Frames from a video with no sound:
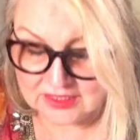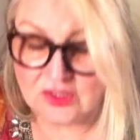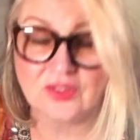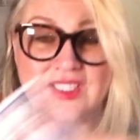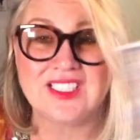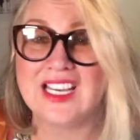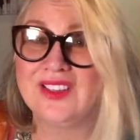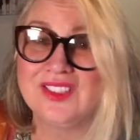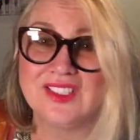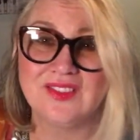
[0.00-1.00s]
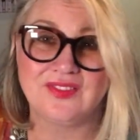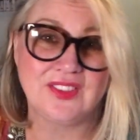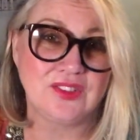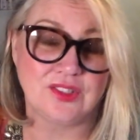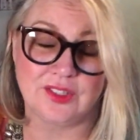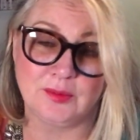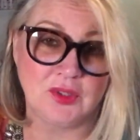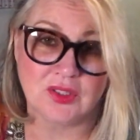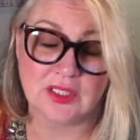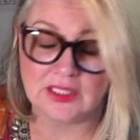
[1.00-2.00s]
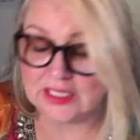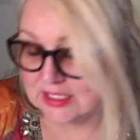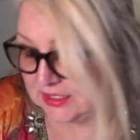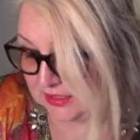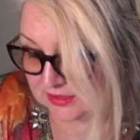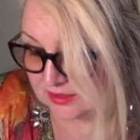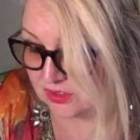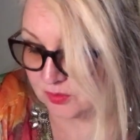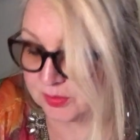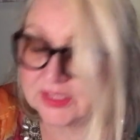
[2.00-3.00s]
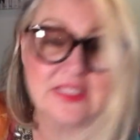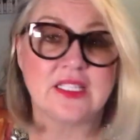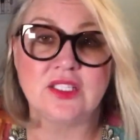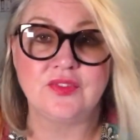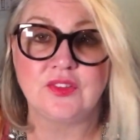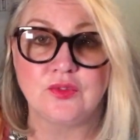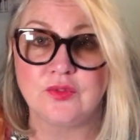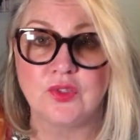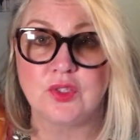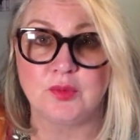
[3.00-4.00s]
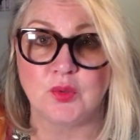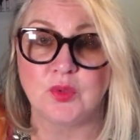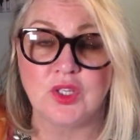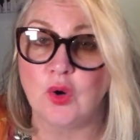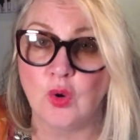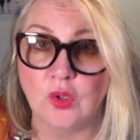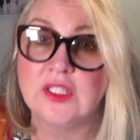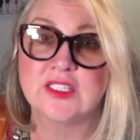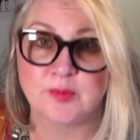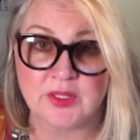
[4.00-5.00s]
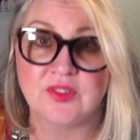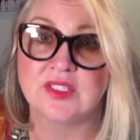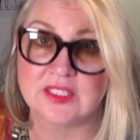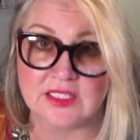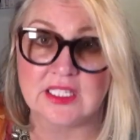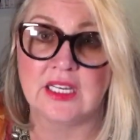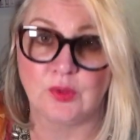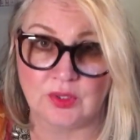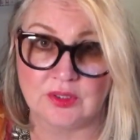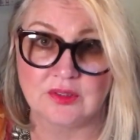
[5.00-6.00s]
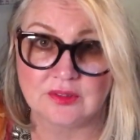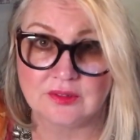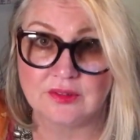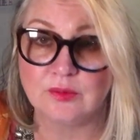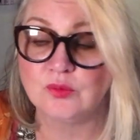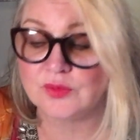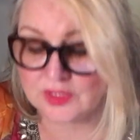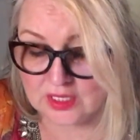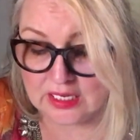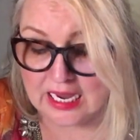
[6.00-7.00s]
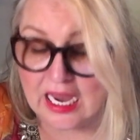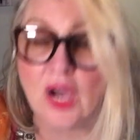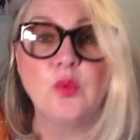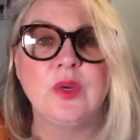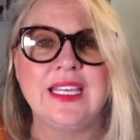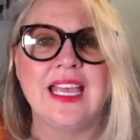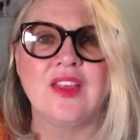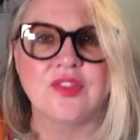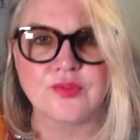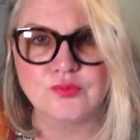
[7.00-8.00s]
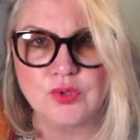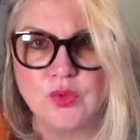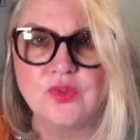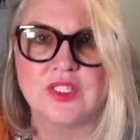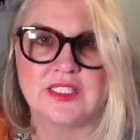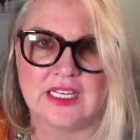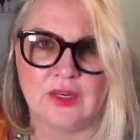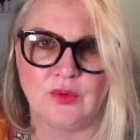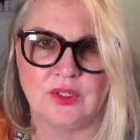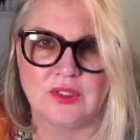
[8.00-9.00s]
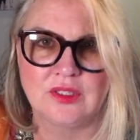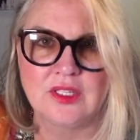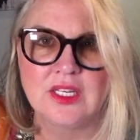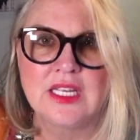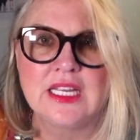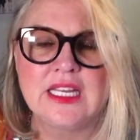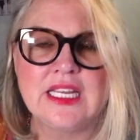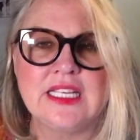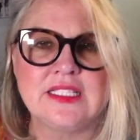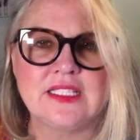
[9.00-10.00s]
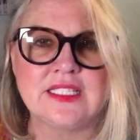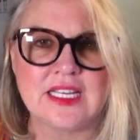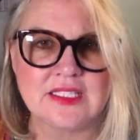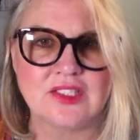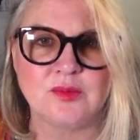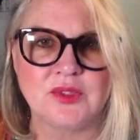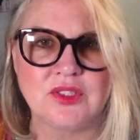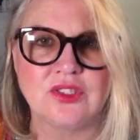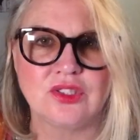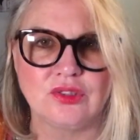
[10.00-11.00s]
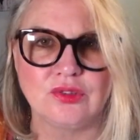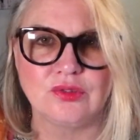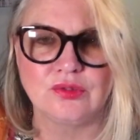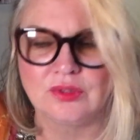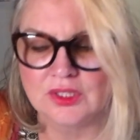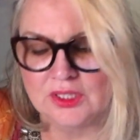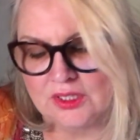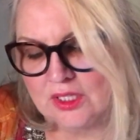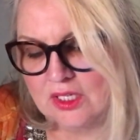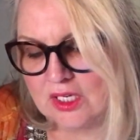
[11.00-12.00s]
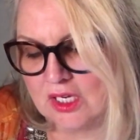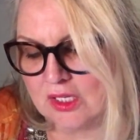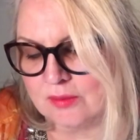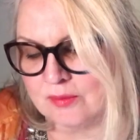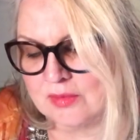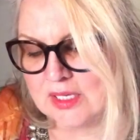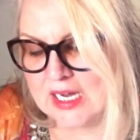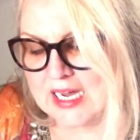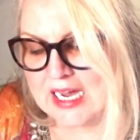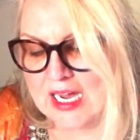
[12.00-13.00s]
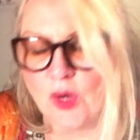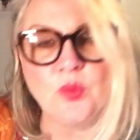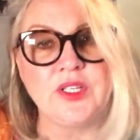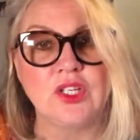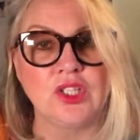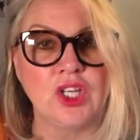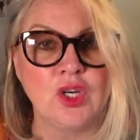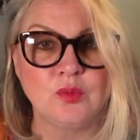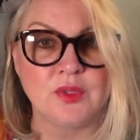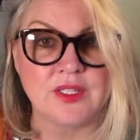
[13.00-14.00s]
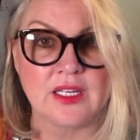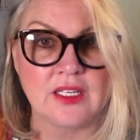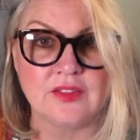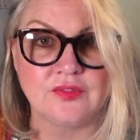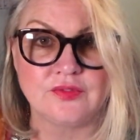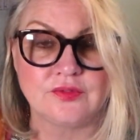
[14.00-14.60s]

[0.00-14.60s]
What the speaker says: look, the Tower doesn't feel good. I'm not going to lie. It's not, but it's unavoidable. We all experience the Tower. How we get through the Tower is a testament to how we can cope with life